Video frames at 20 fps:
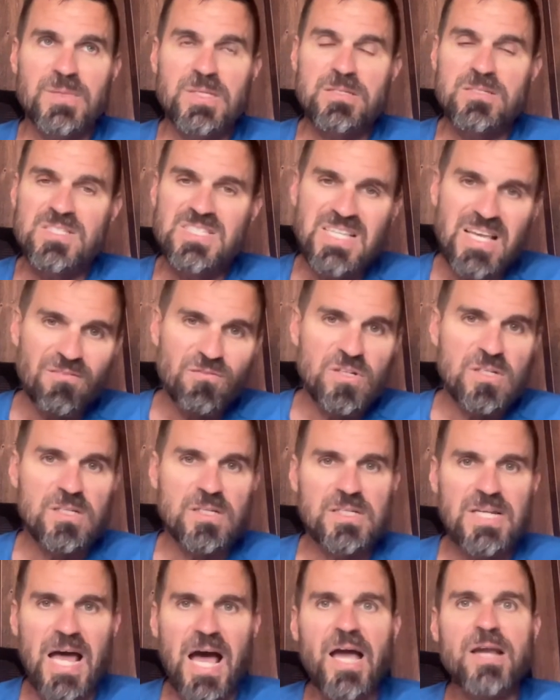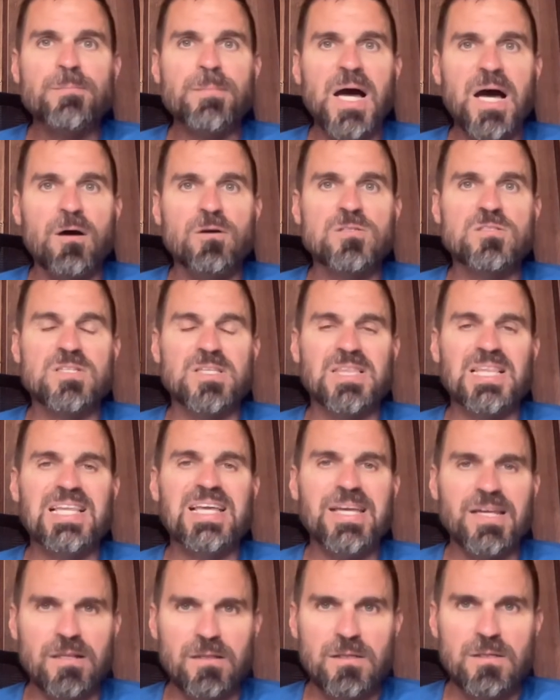seven to nine miles in
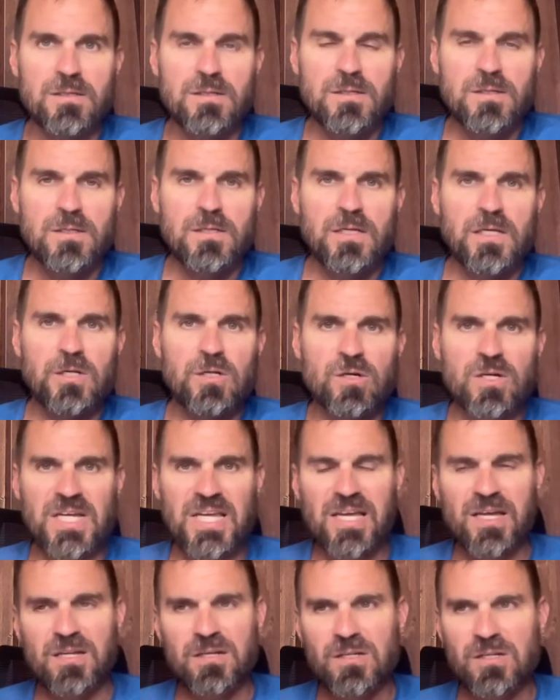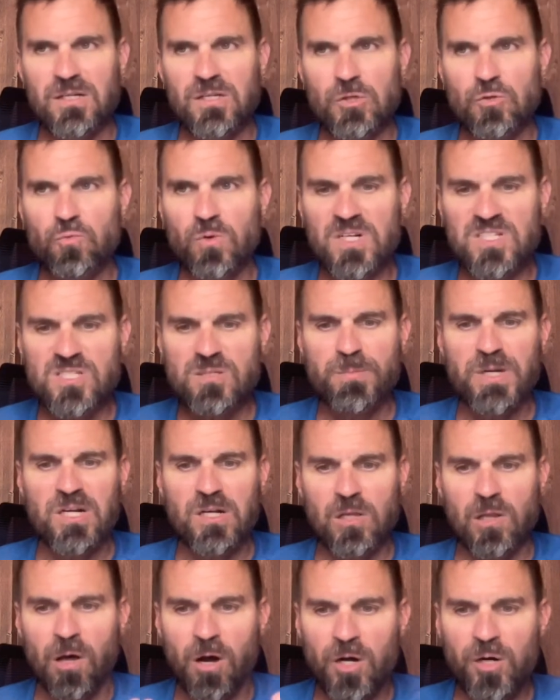length. You know, again, you want to spend a
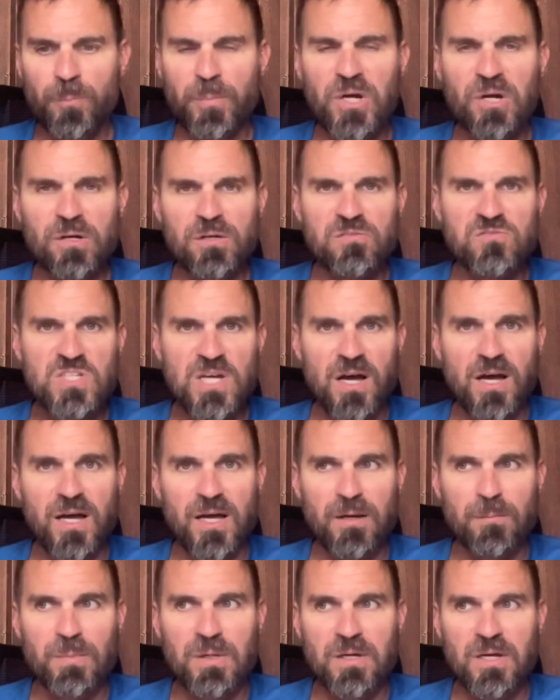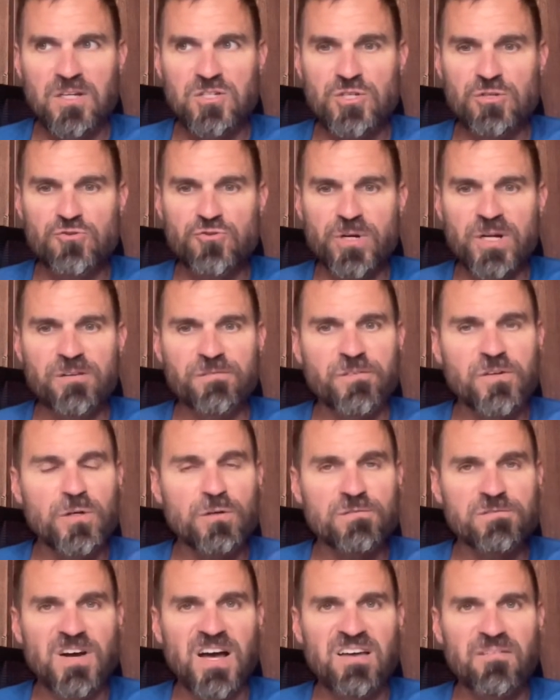longer period of time as you're training for your
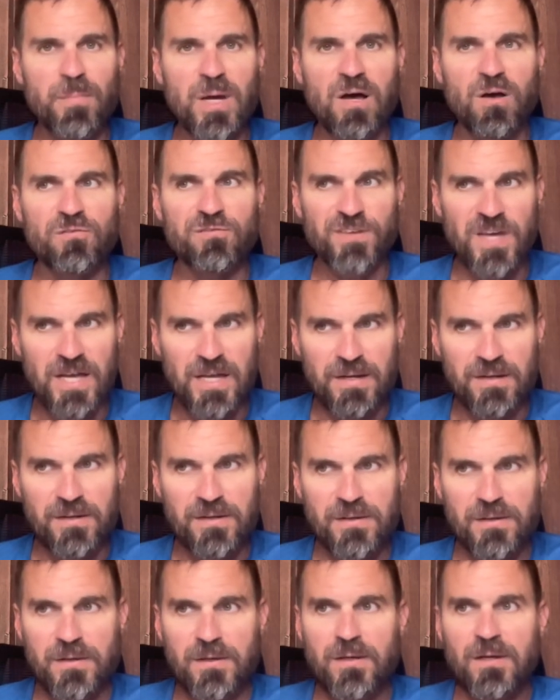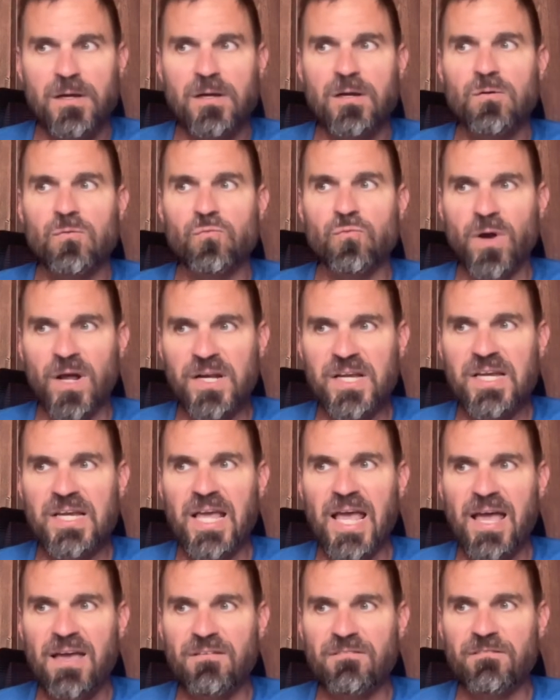five mile event running
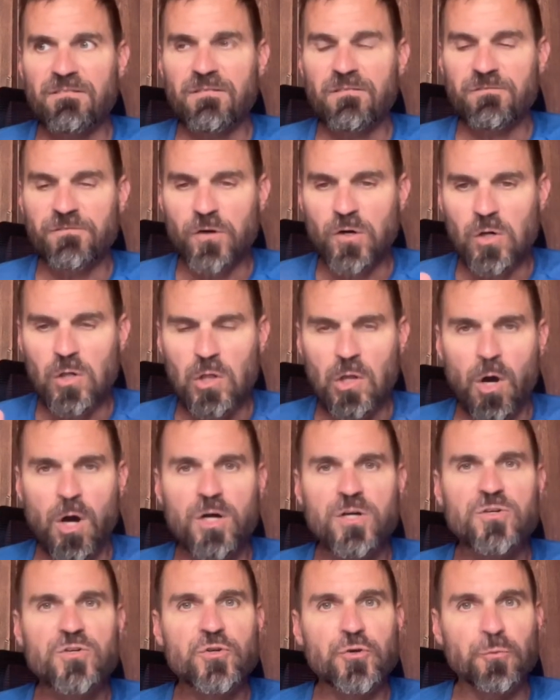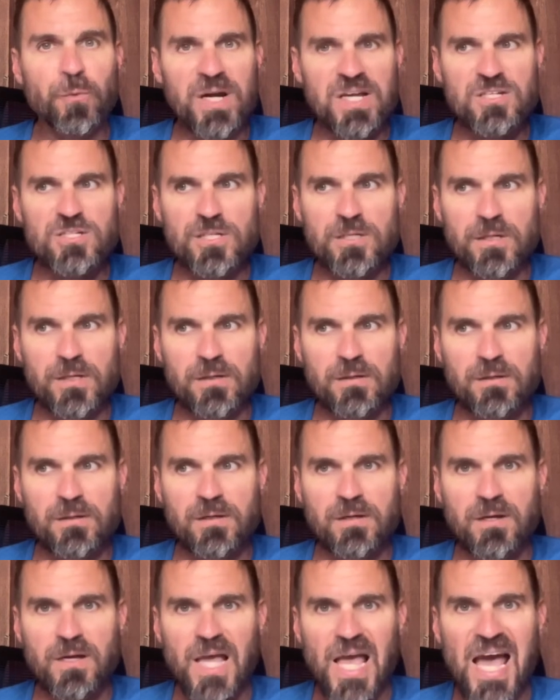for a longer duration
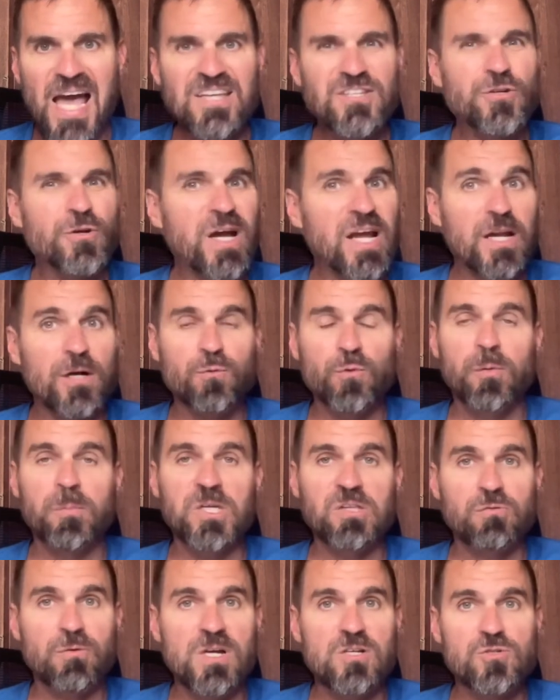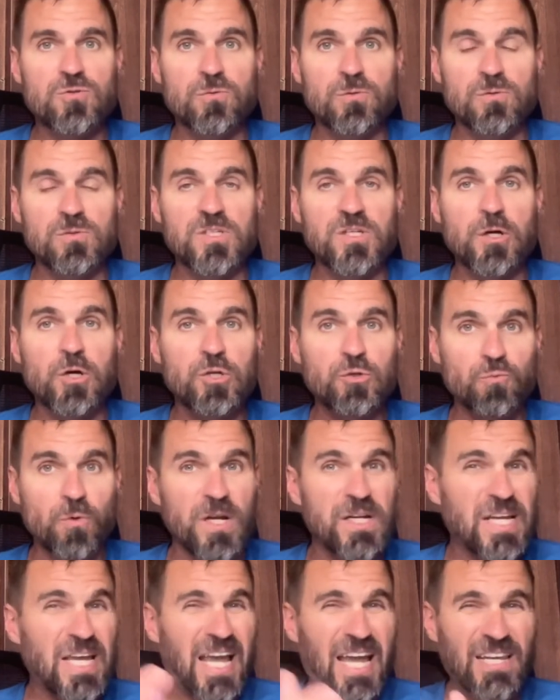at your anaerobic threshold. You know, you're
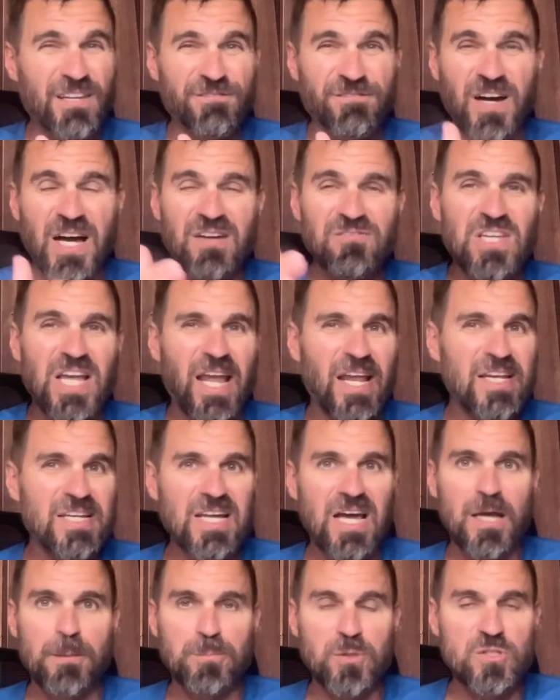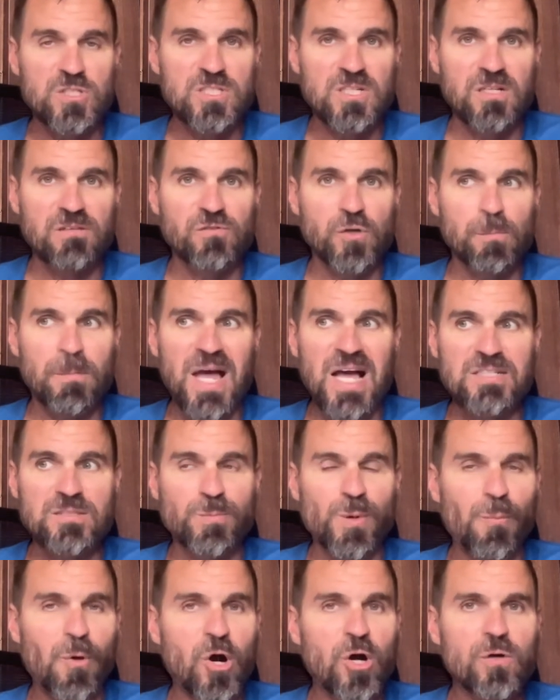running 85 to 89% of your
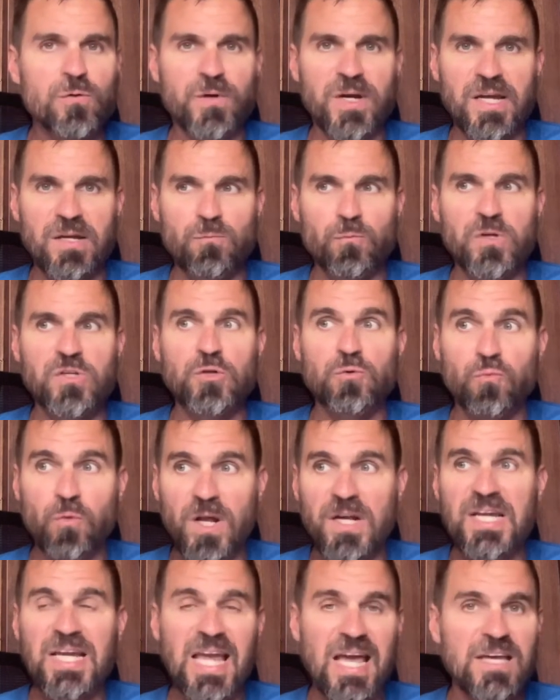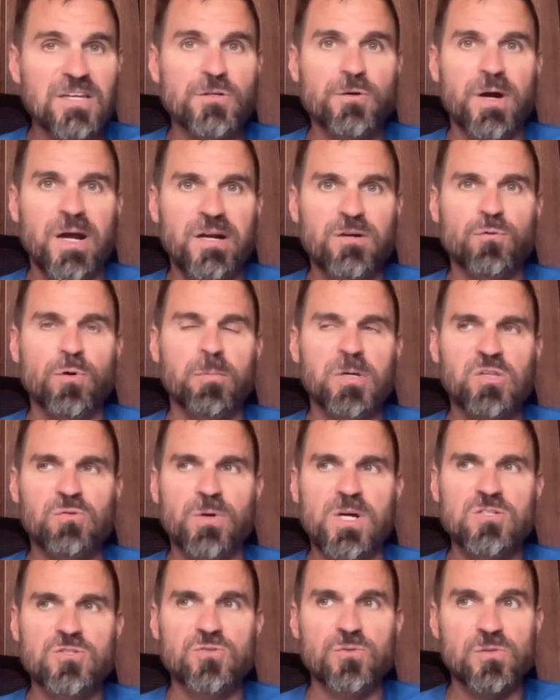maximum heart rate when you're running at your anaerobic
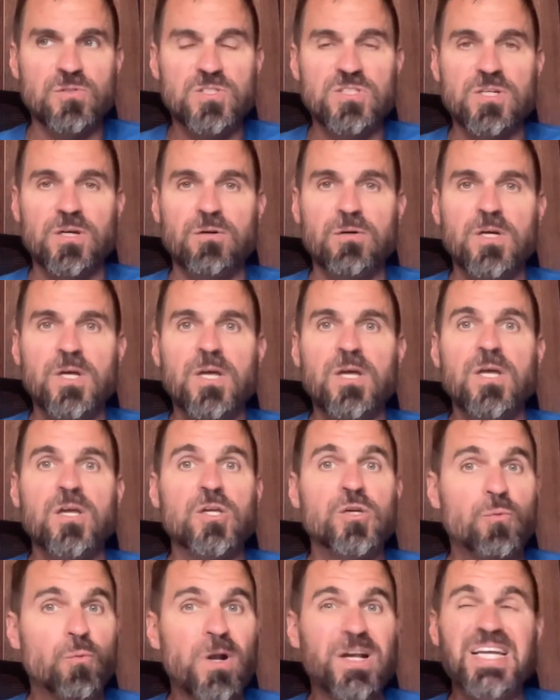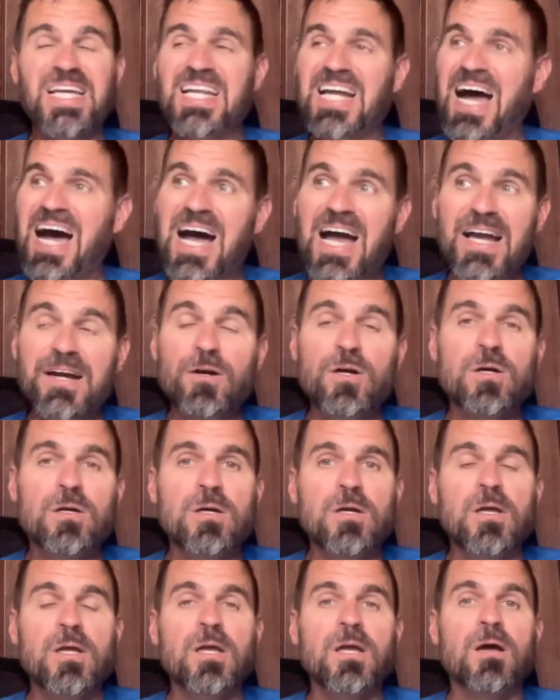threshold. So you're running at a higher
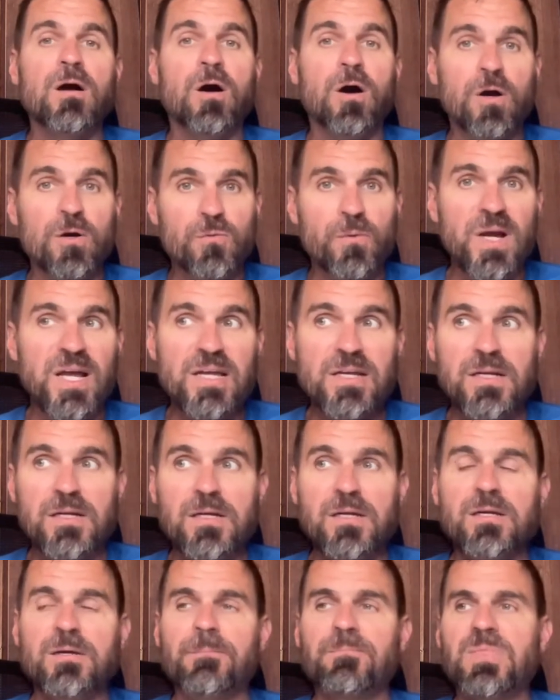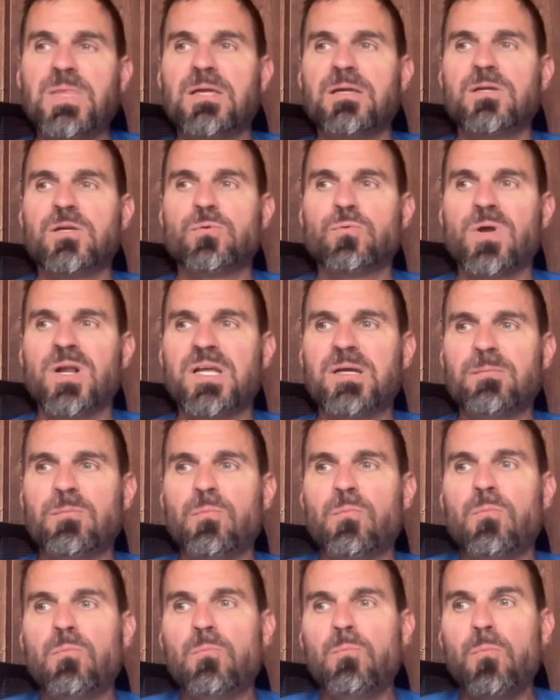heart rate, you're running
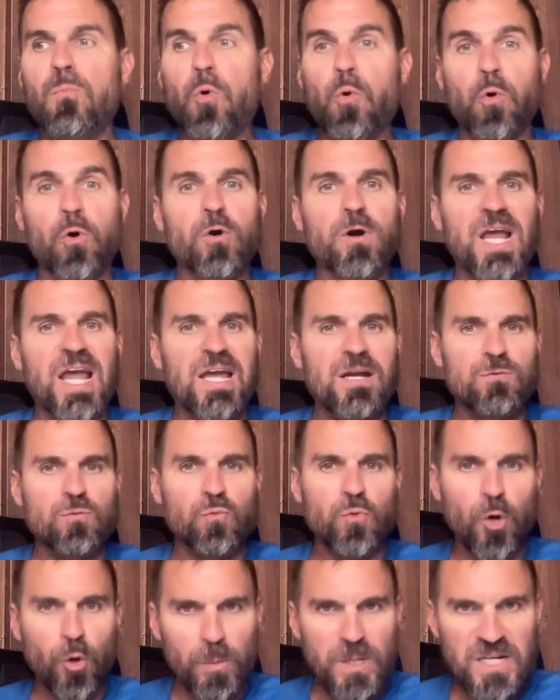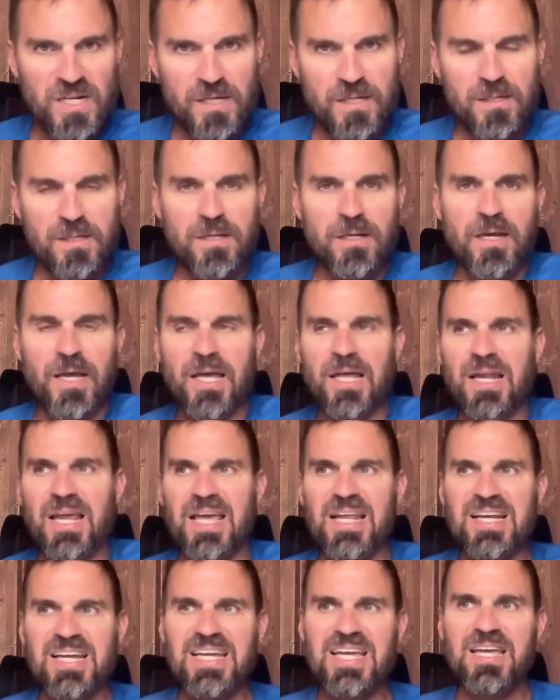more anaerobic and
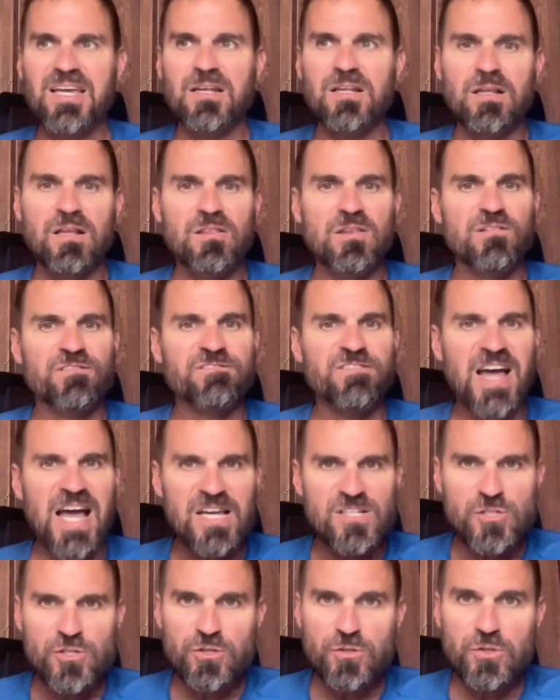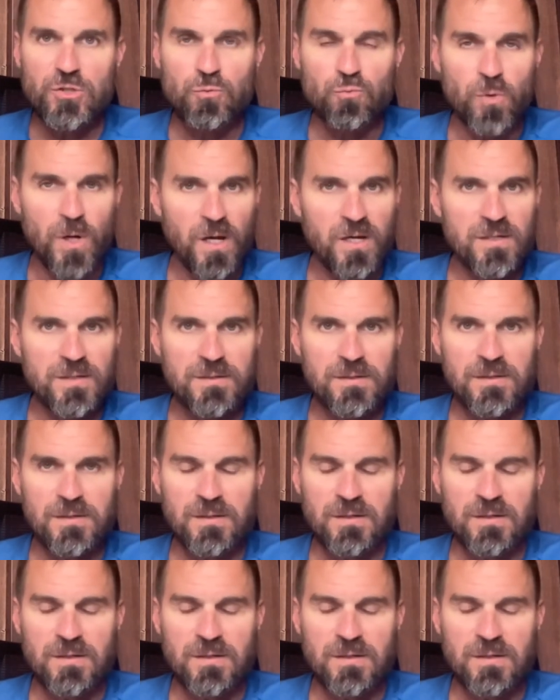and again the faster you run